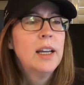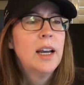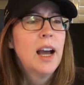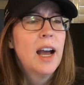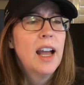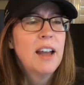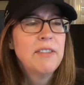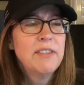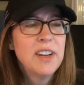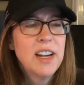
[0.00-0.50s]

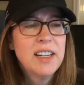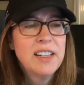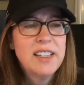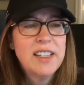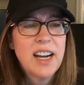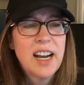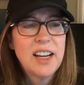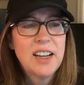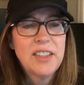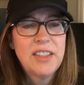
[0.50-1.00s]
I have not
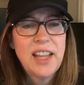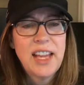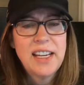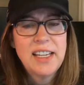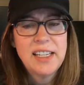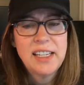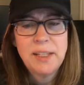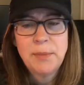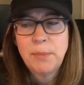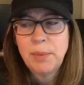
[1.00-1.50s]
dialed that
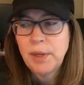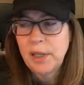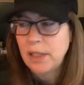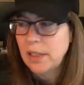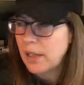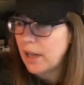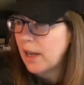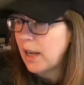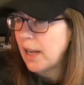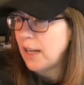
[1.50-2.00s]
in,
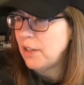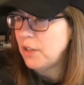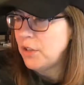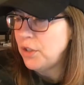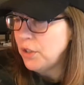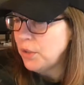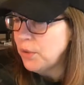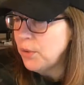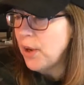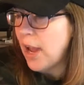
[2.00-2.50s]
but I
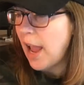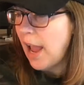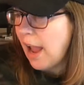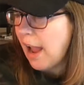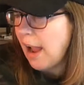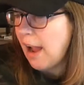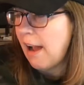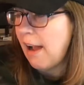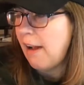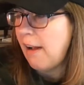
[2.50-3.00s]
do
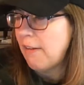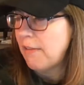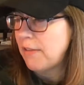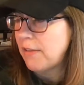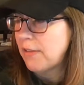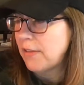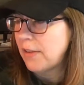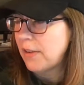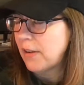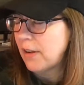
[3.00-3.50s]
have
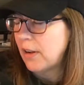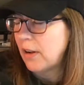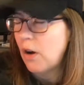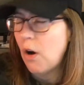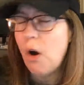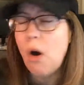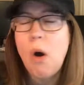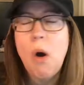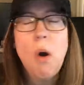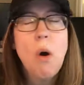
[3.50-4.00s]
a
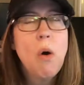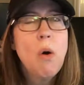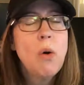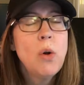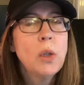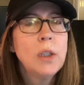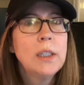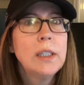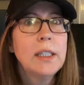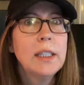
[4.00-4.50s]

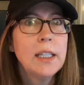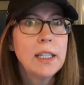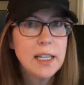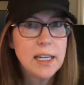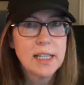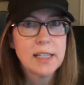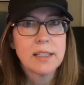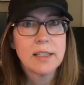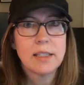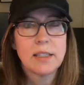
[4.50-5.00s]
whole
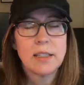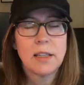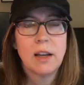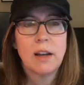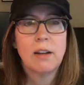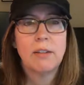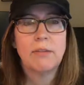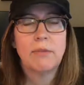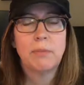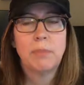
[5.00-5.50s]
list
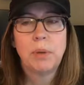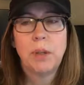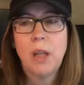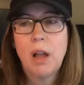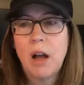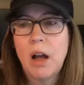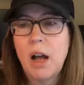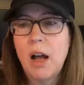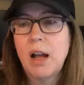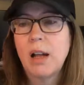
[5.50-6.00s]
of
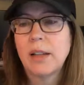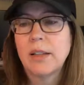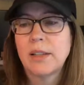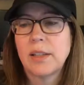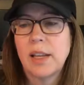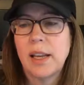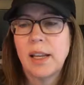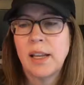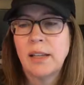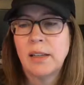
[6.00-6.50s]
blogs
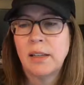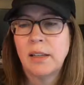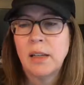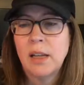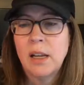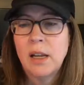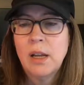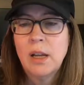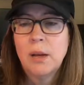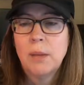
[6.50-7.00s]
and
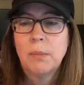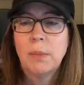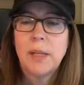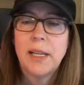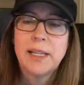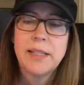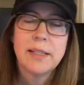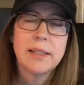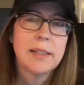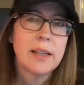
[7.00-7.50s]

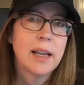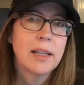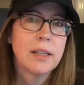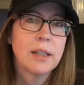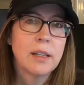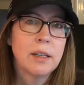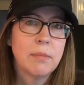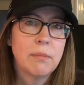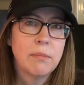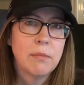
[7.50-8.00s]
places I
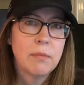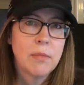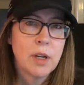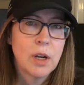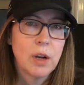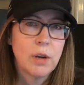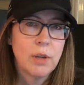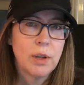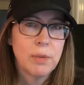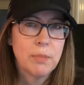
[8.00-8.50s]
can
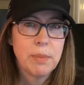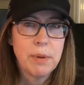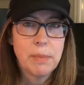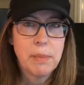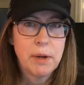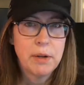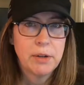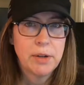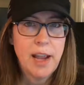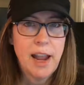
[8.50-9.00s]
go that would be
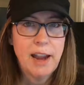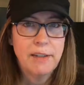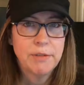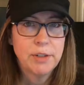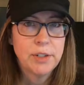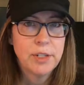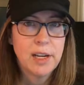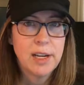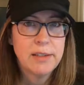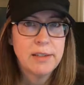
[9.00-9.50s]
better to
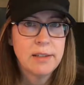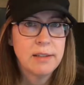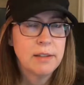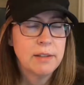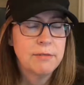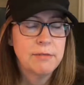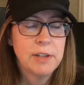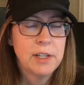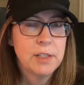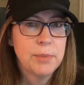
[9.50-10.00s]
advertise it
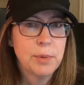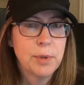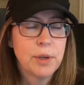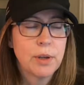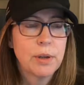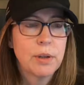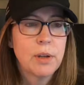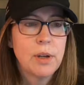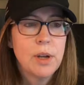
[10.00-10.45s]
than Facebook.